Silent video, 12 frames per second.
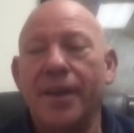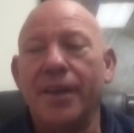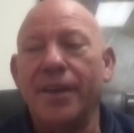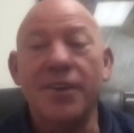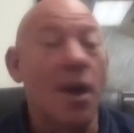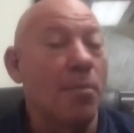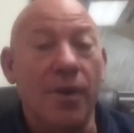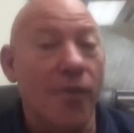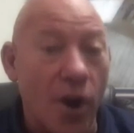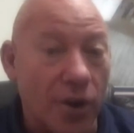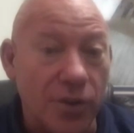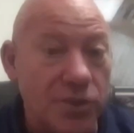Number of
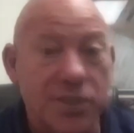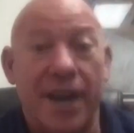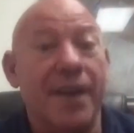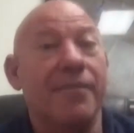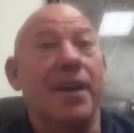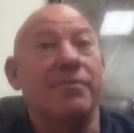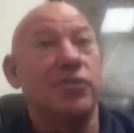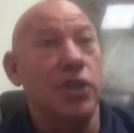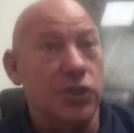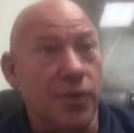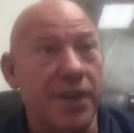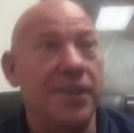articles that I've
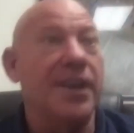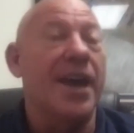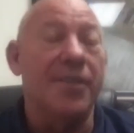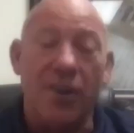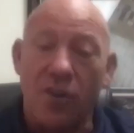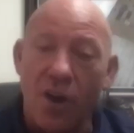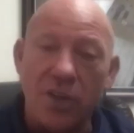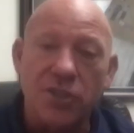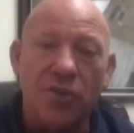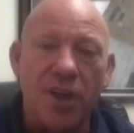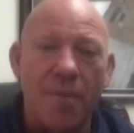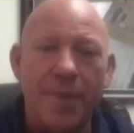just written and that are
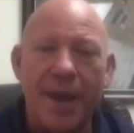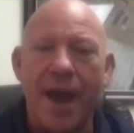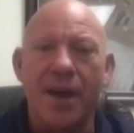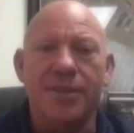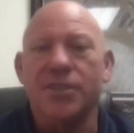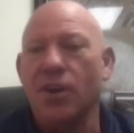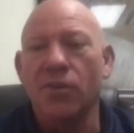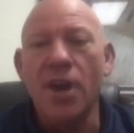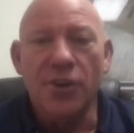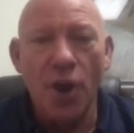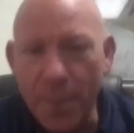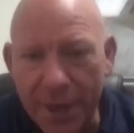also coming out. So
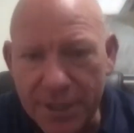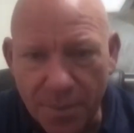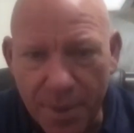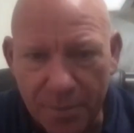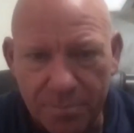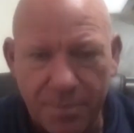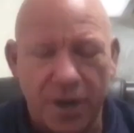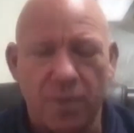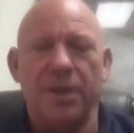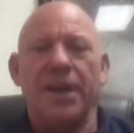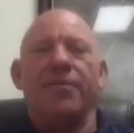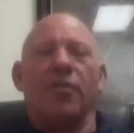nobody's a bigger
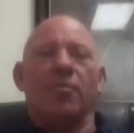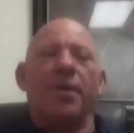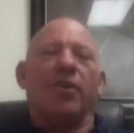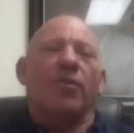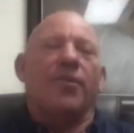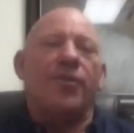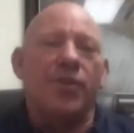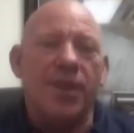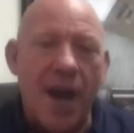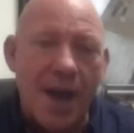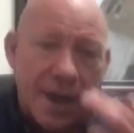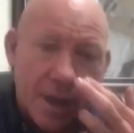believer in peer review than
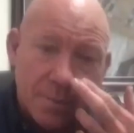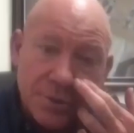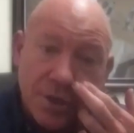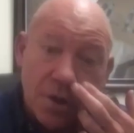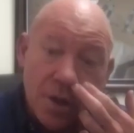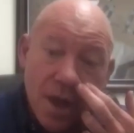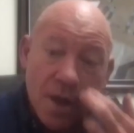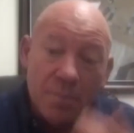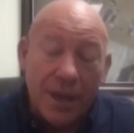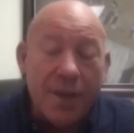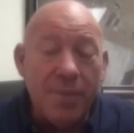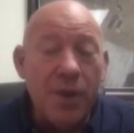I am. So
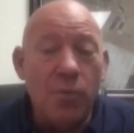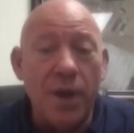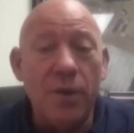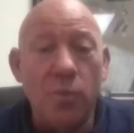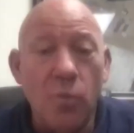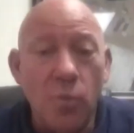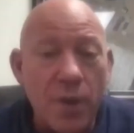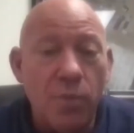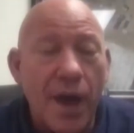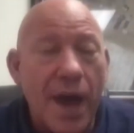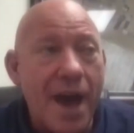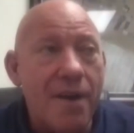believe me, we
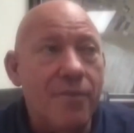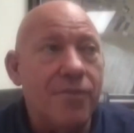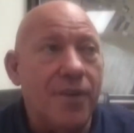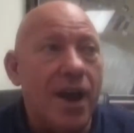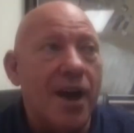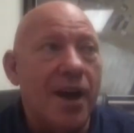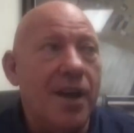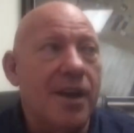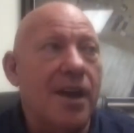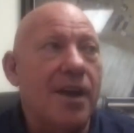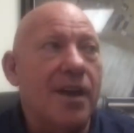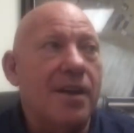will have
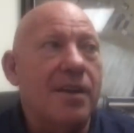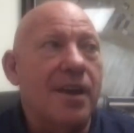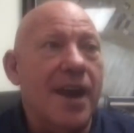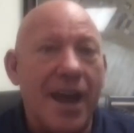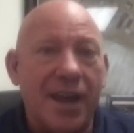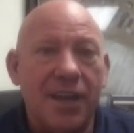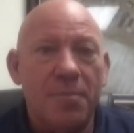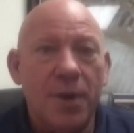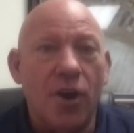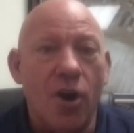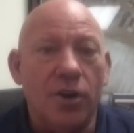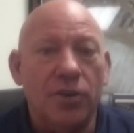an academic
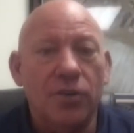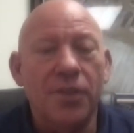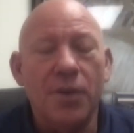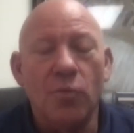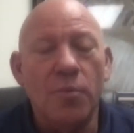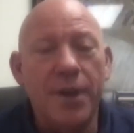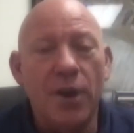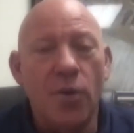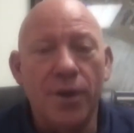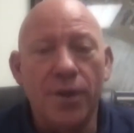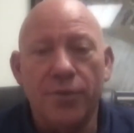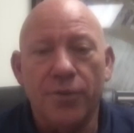article that will be
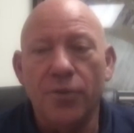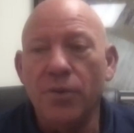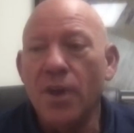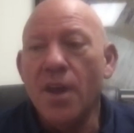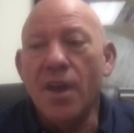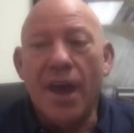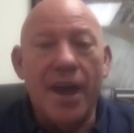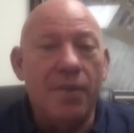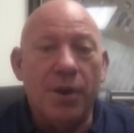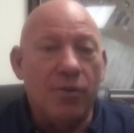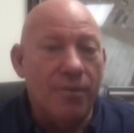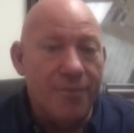going through a
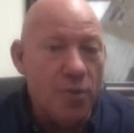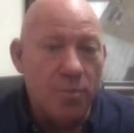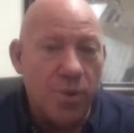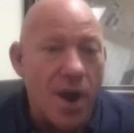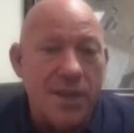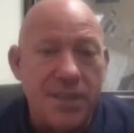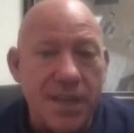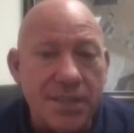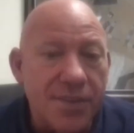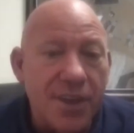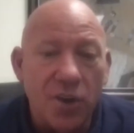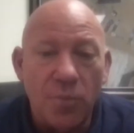peer review process,
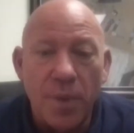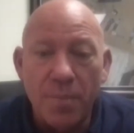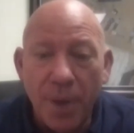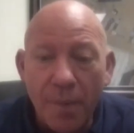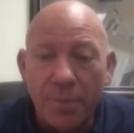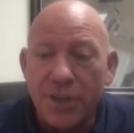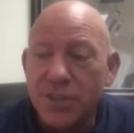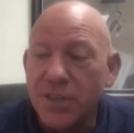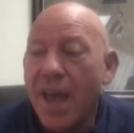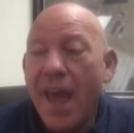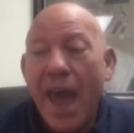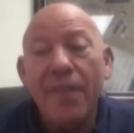and then it'll be published.
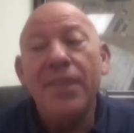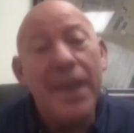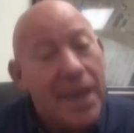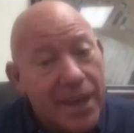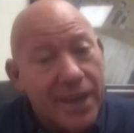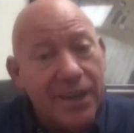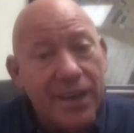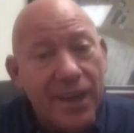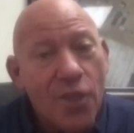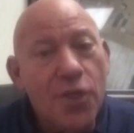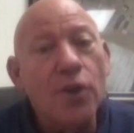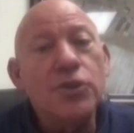And then
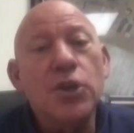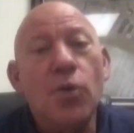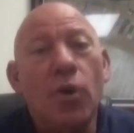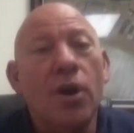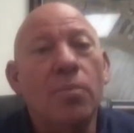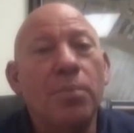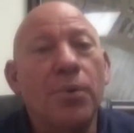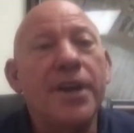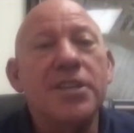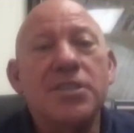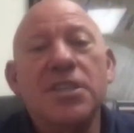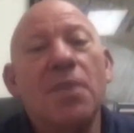those who are
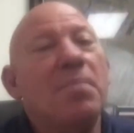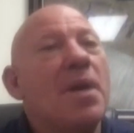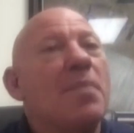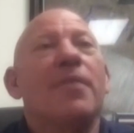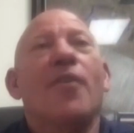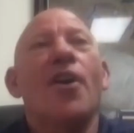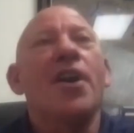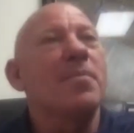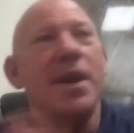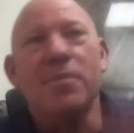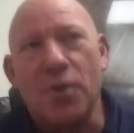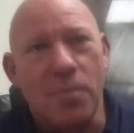some people have already
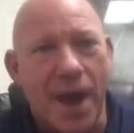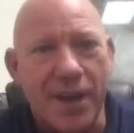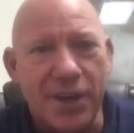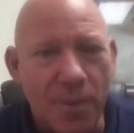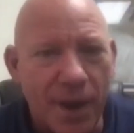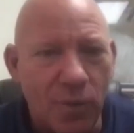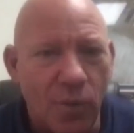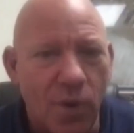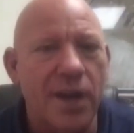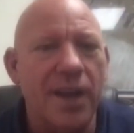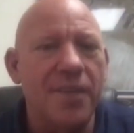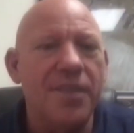made up their mind no matter
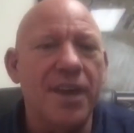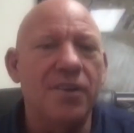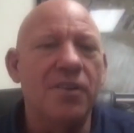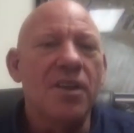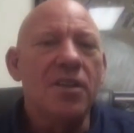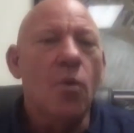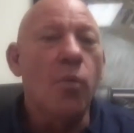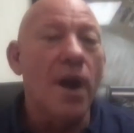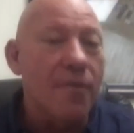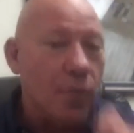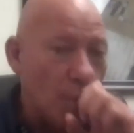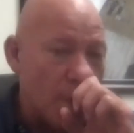what. And then
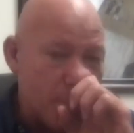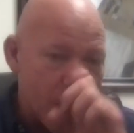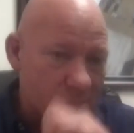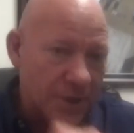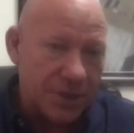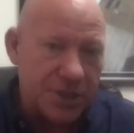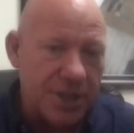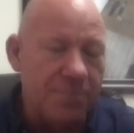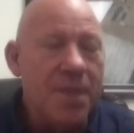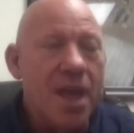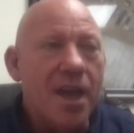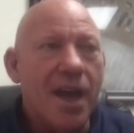wherever we publish it,
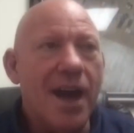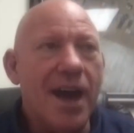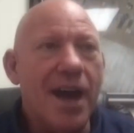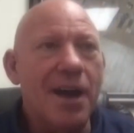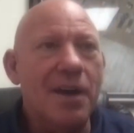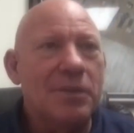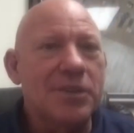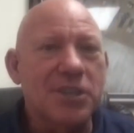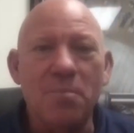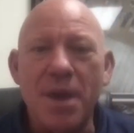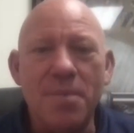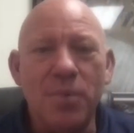
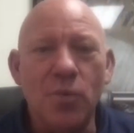some people